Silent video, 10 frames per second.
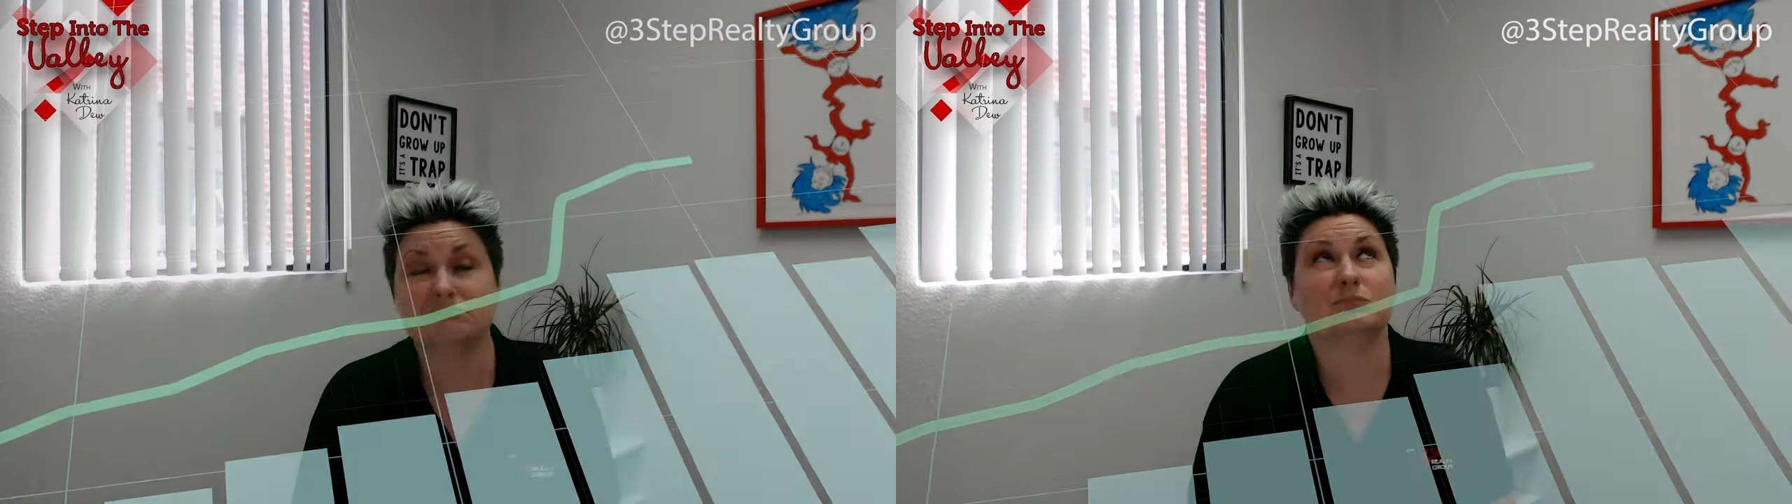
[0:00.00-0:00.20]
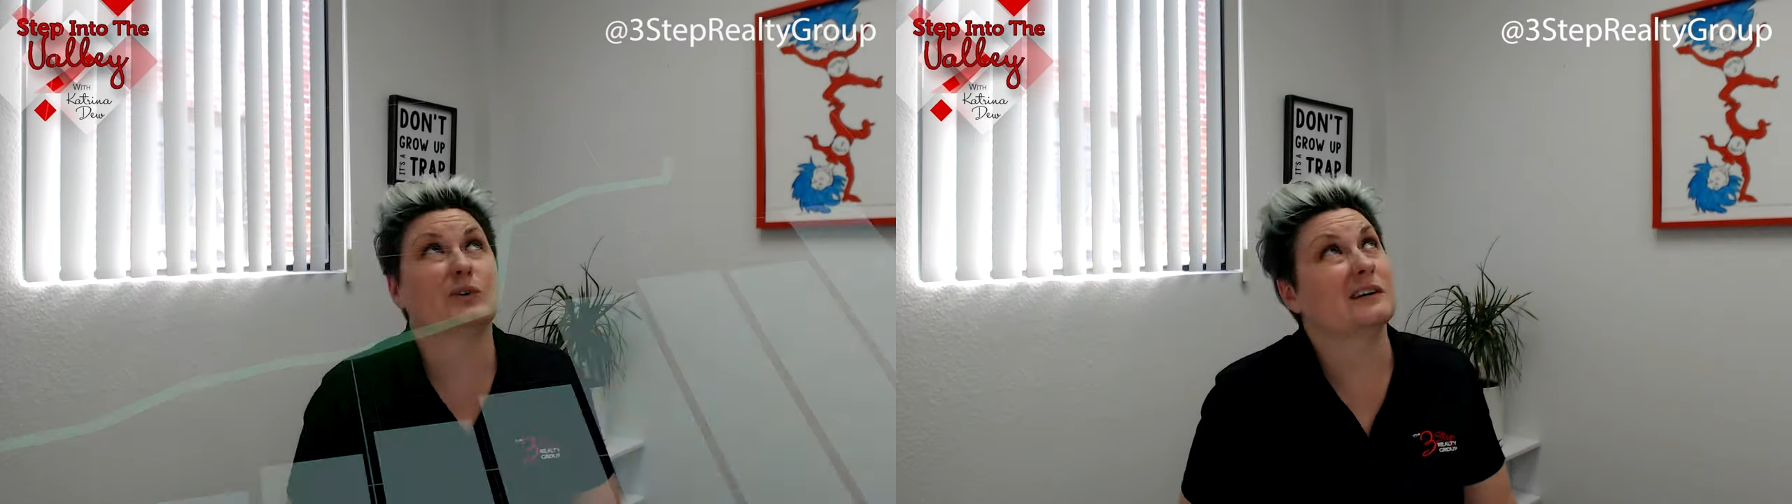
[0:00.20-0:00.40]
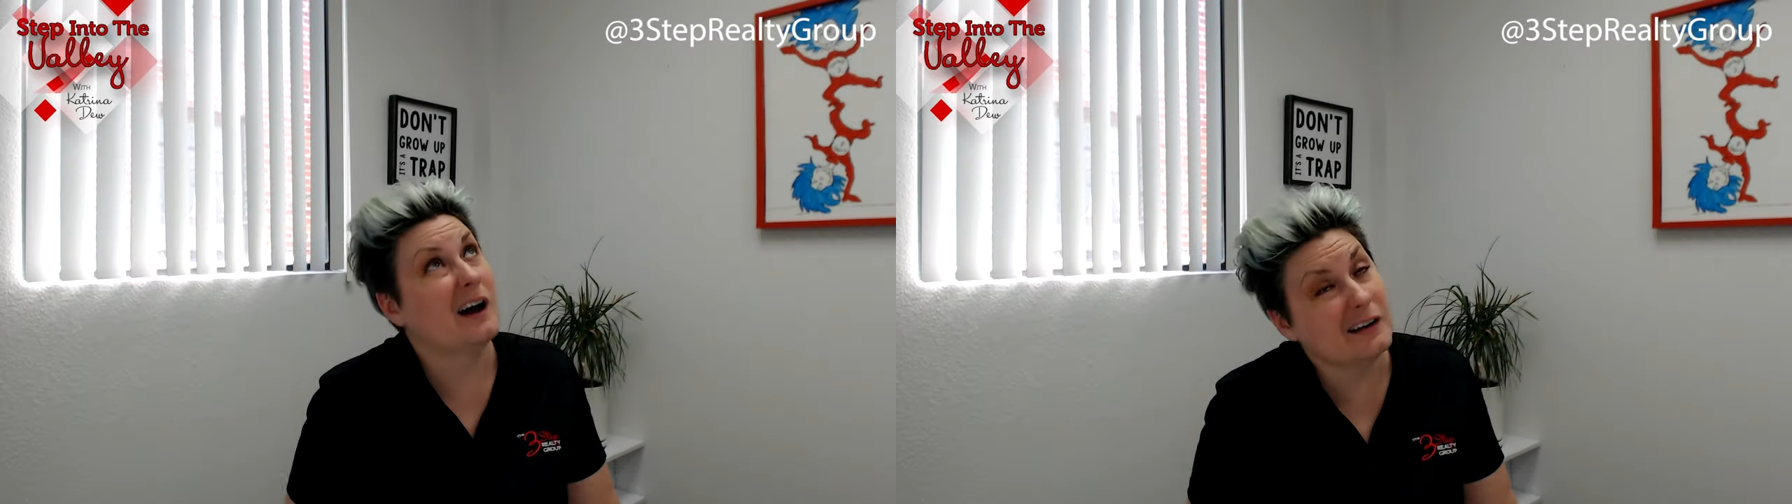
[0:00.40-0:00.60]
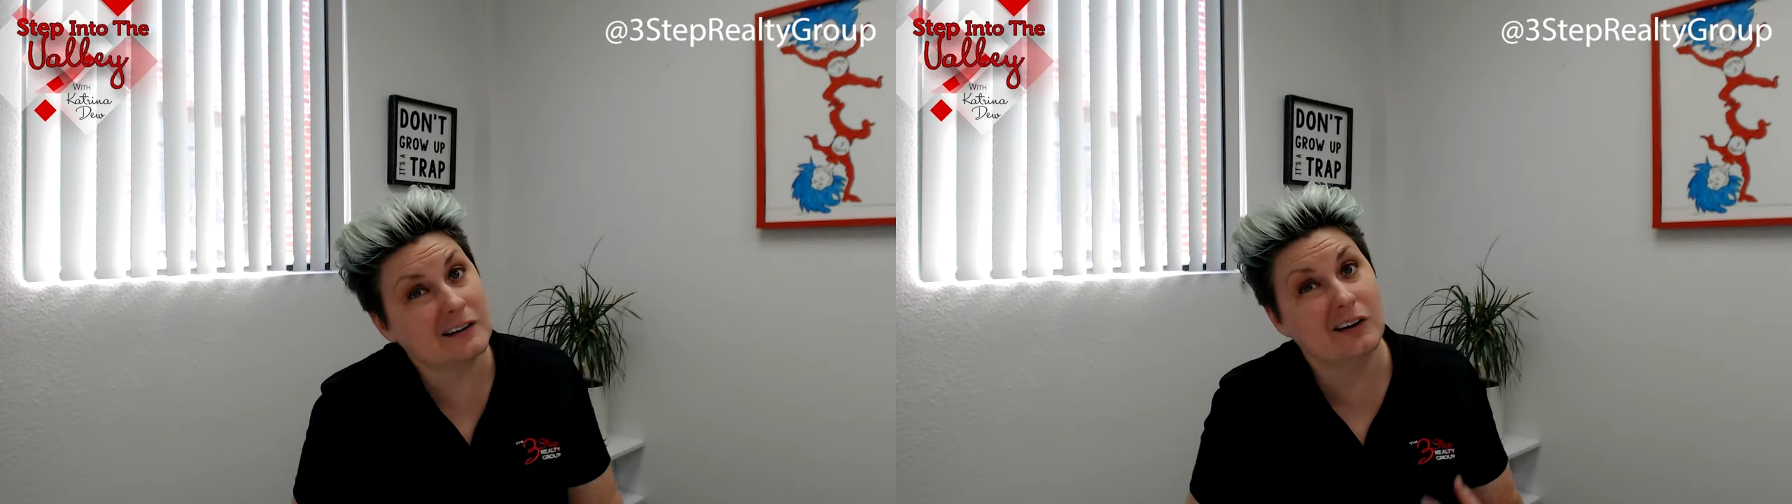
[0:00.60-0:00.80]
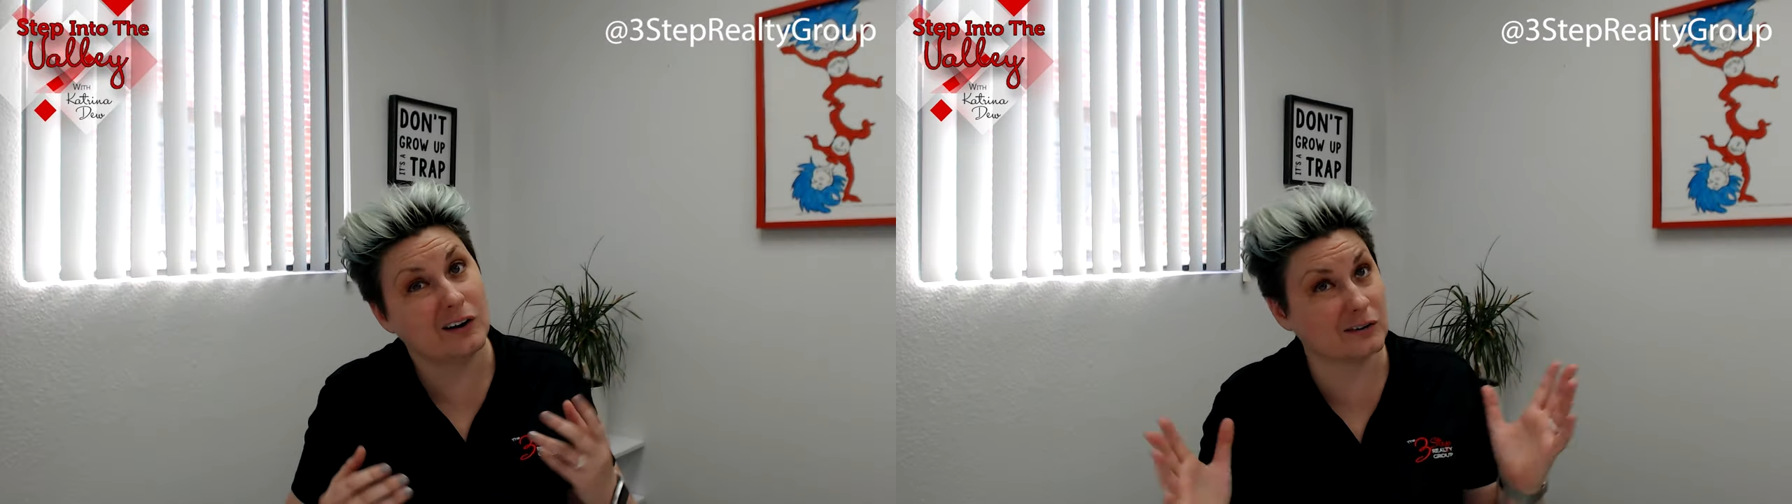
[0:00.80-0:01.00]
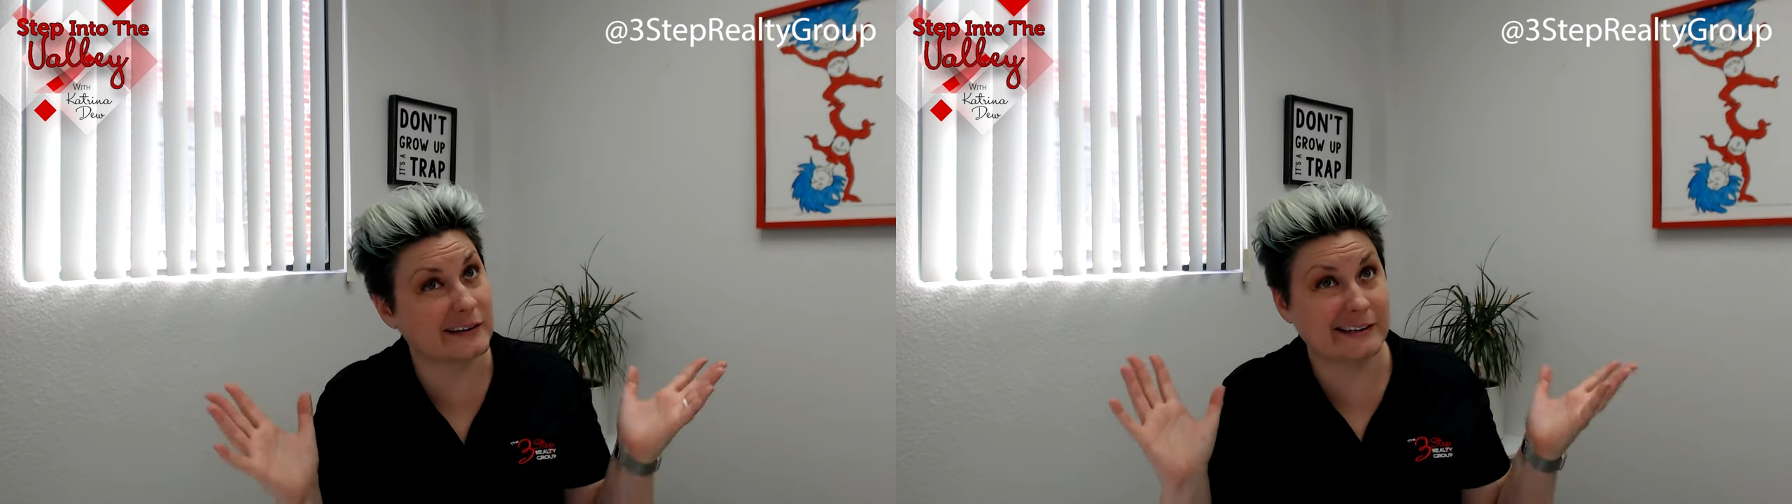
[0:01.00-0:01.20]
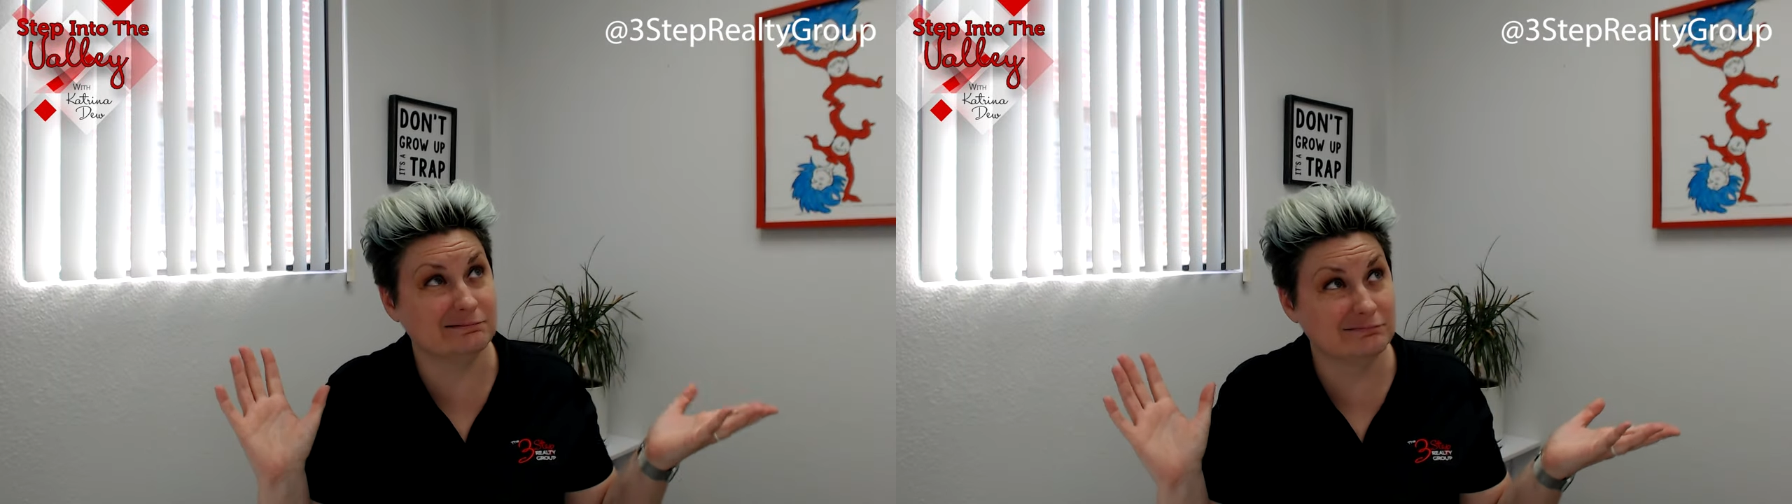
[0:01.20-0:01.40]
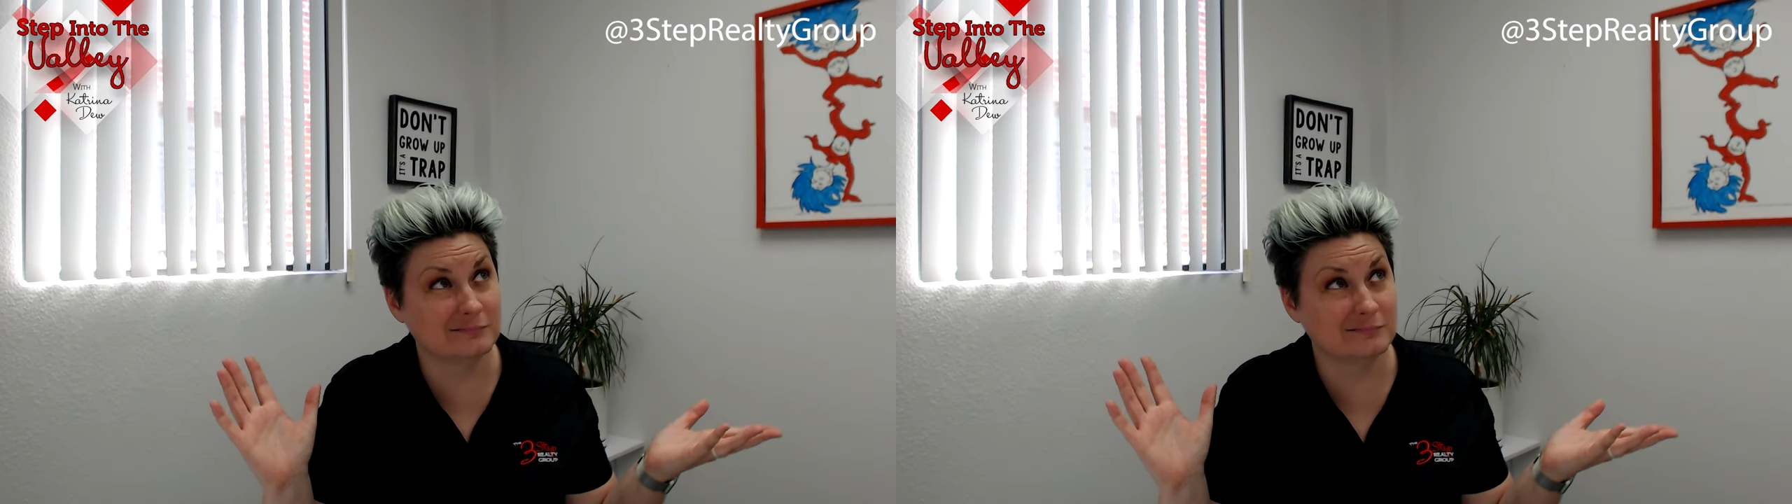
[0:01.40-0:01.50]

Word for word: We're not in a hurry,